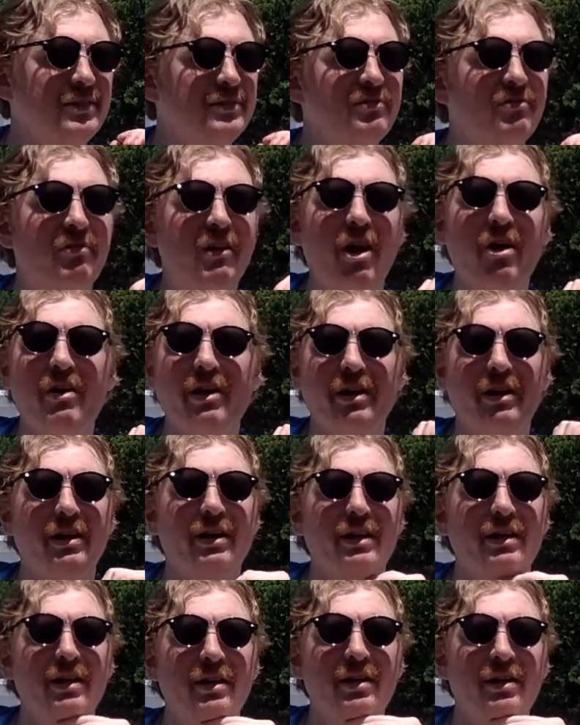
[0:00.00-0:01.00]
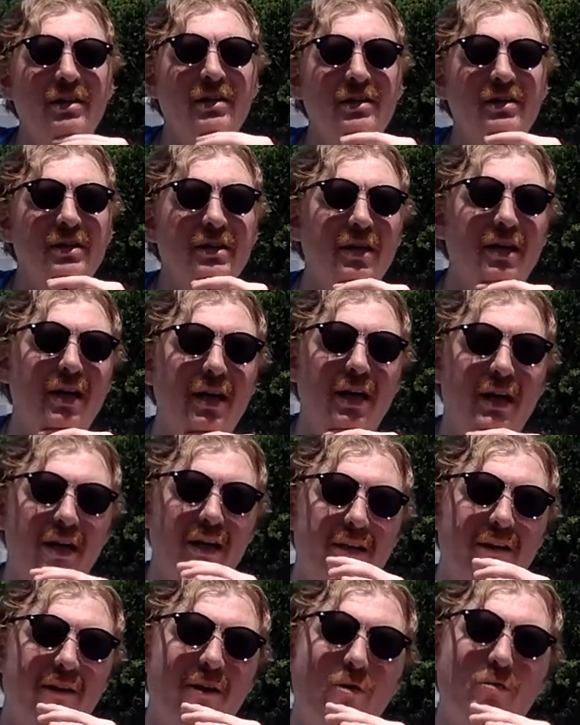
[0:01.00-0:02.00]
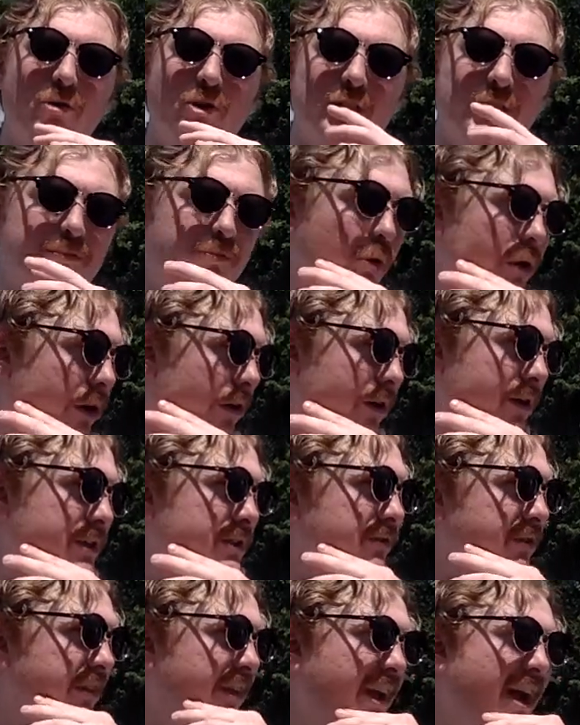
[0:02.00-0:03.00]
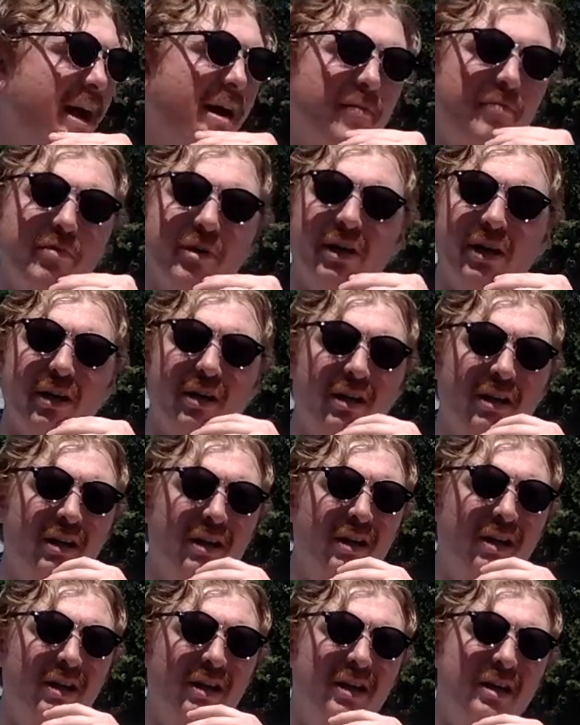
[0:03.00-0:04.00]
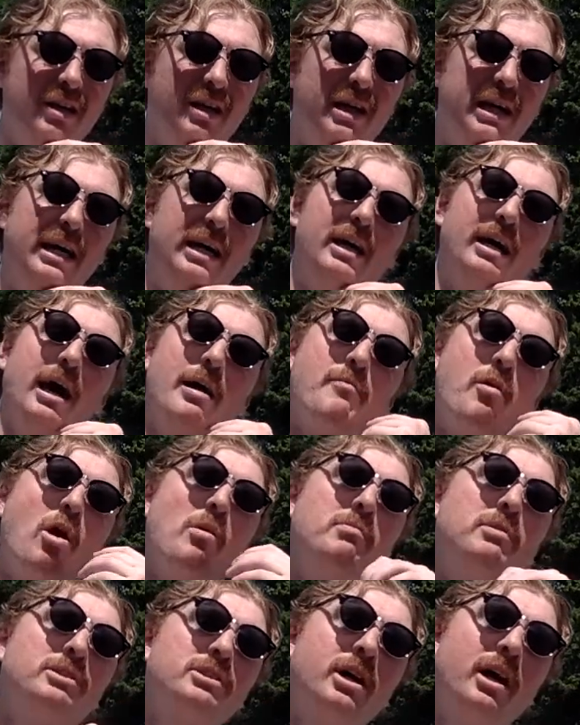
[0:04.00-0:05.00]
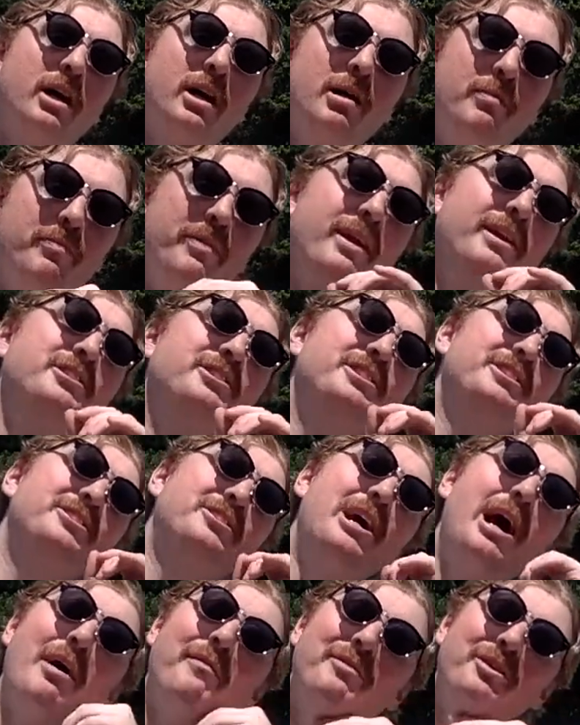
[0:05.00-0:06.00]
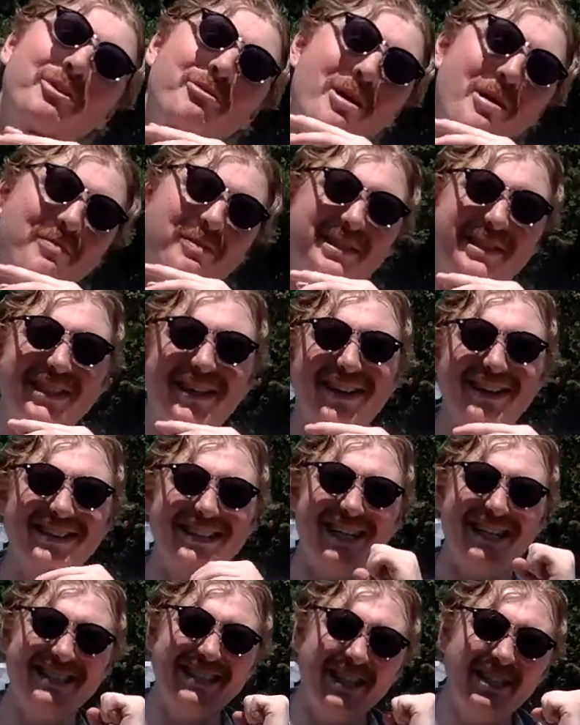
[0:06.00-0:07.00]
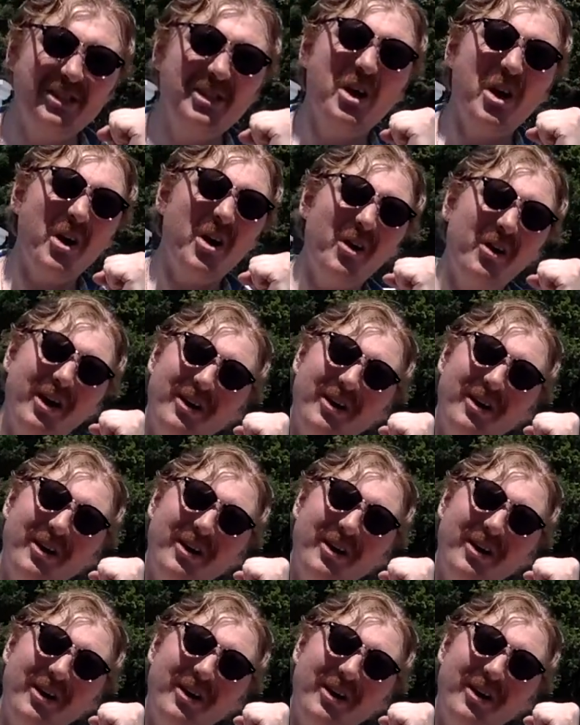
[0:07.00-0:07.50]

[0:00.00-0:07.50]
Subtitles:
Very good. No more spoilers for that, but I'm almost caught up. They just dropped new episodes. I was like, no, I